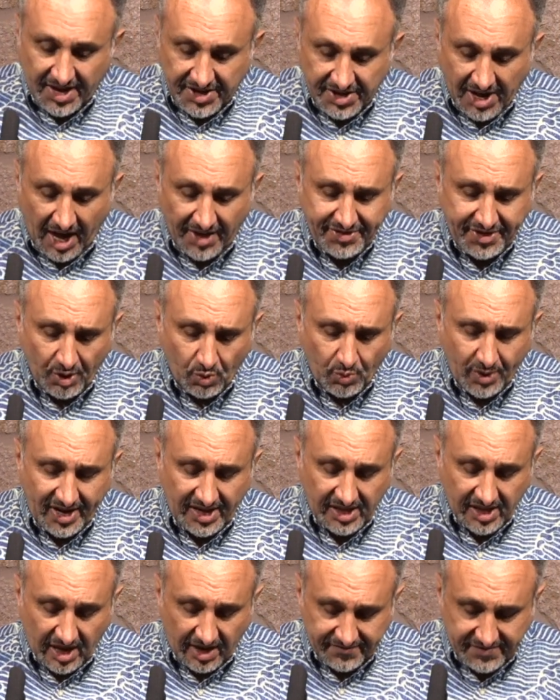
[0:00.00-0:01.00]
Not that we
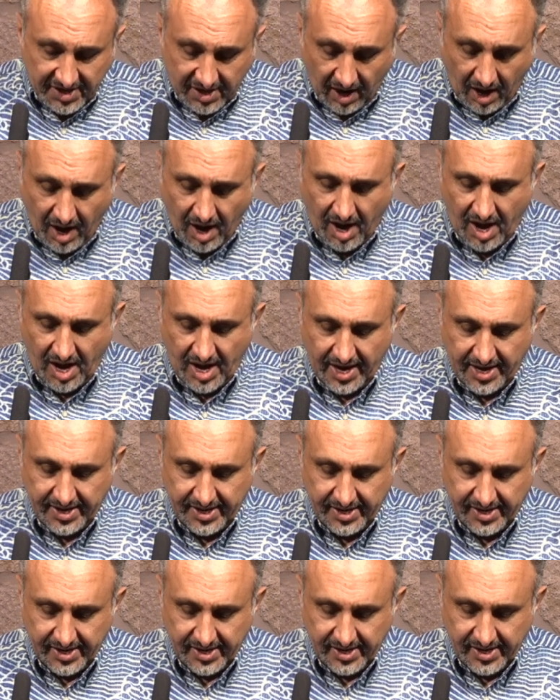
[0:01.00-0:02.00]
loved God,
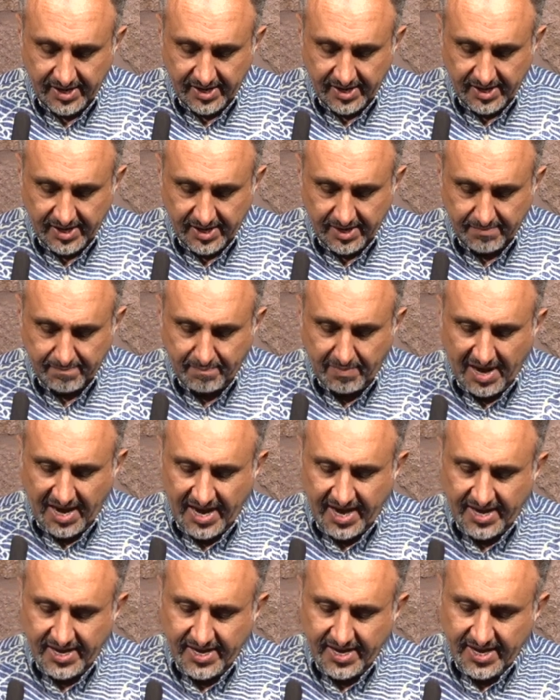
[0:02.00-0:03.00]

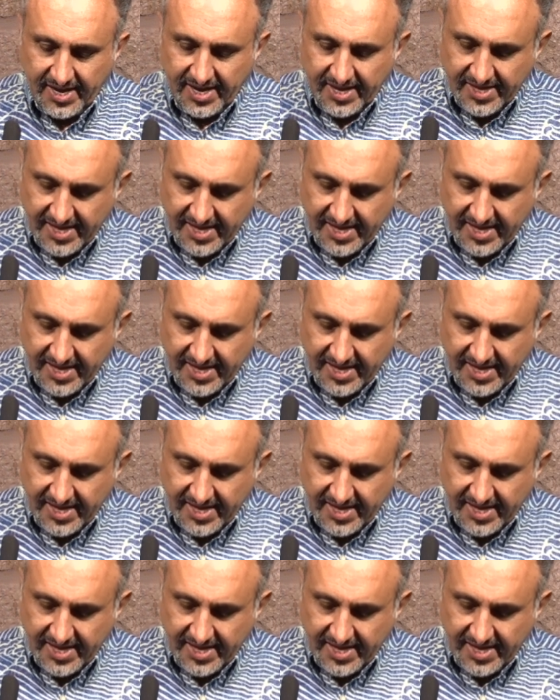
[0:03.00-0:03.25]
but